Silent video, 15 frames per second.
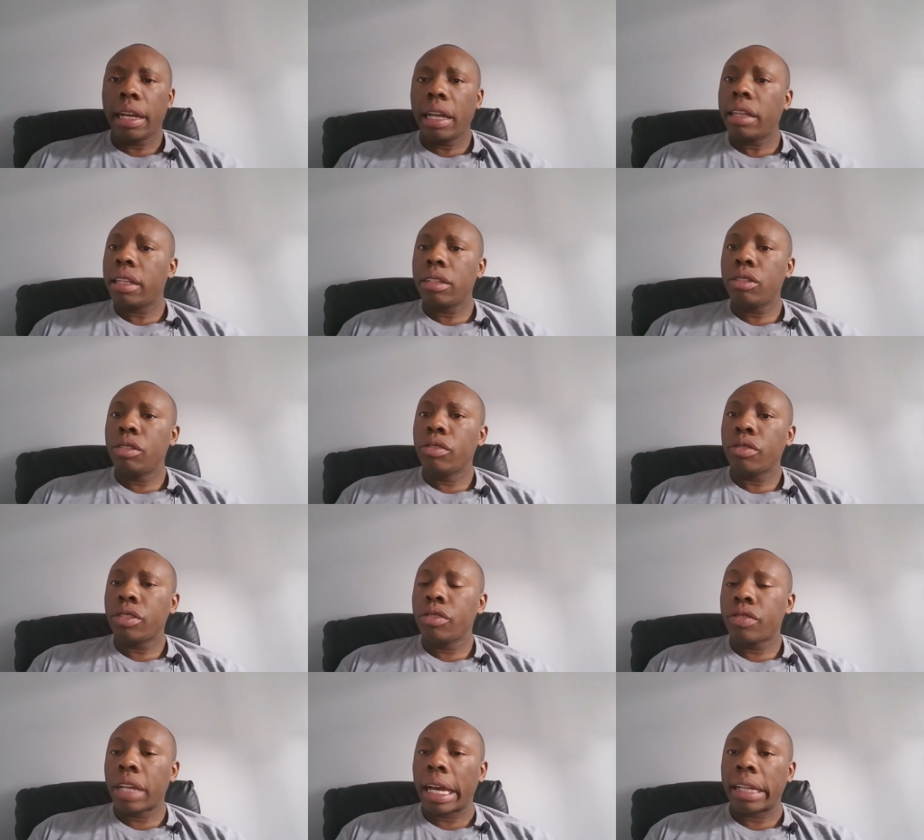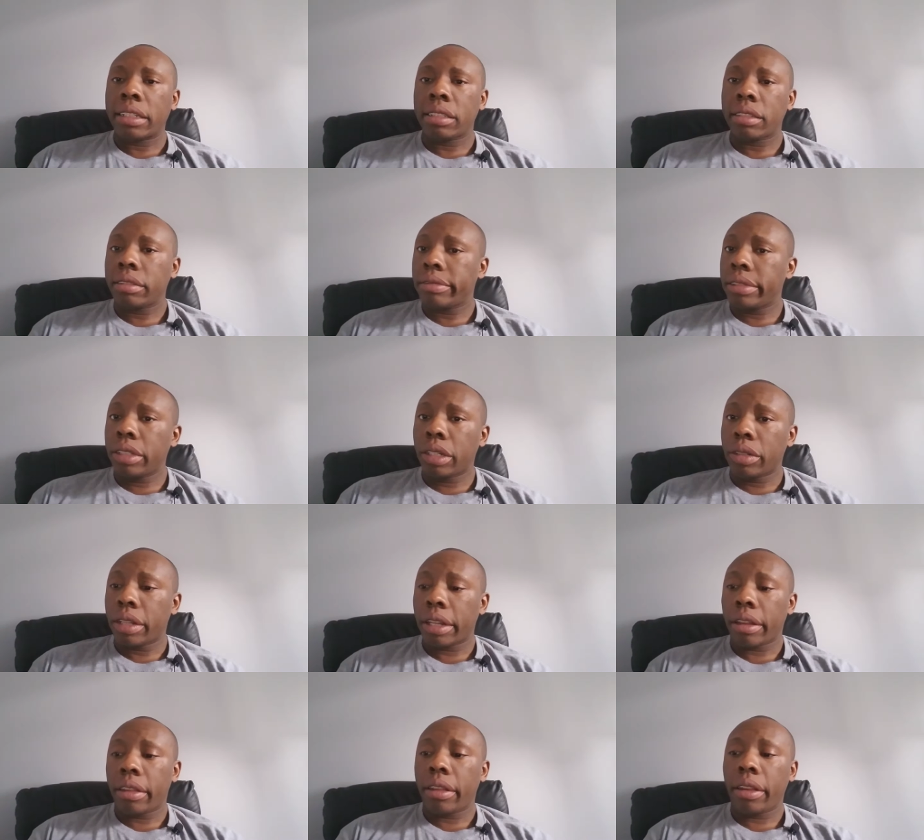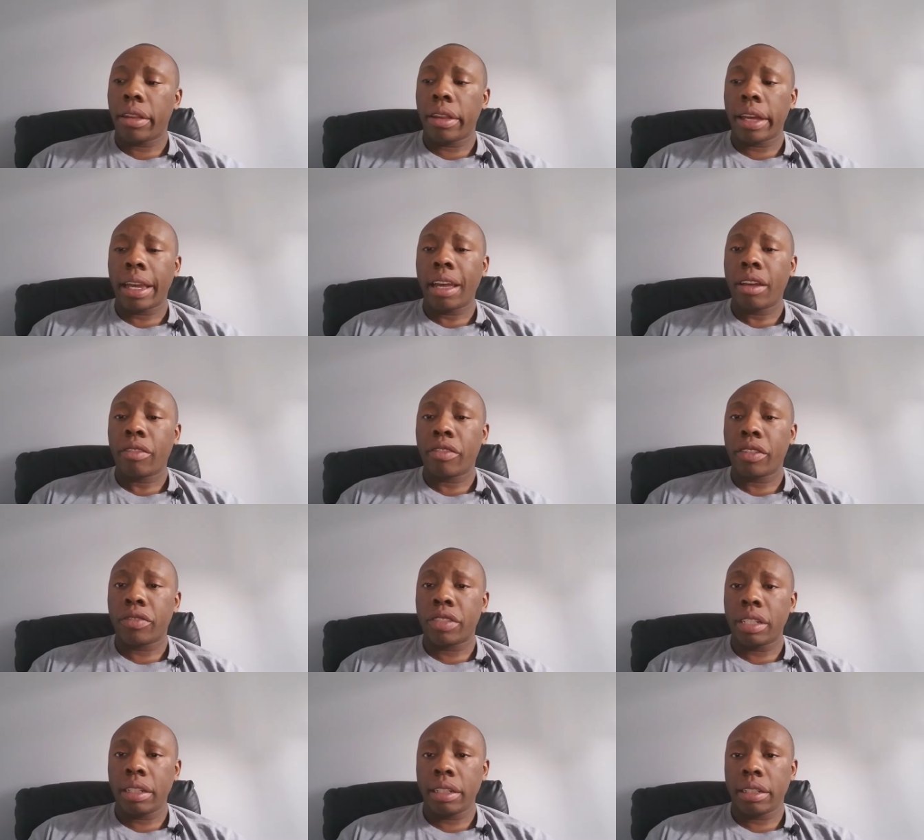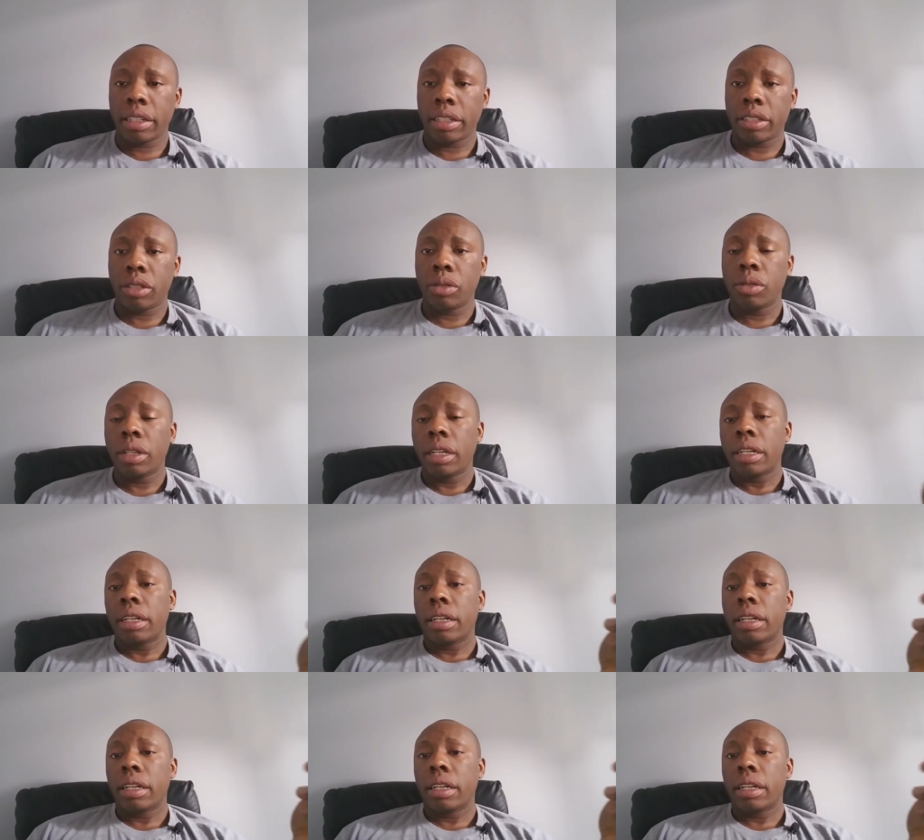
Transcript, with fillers: and then you you've got you know the the AR-15 issue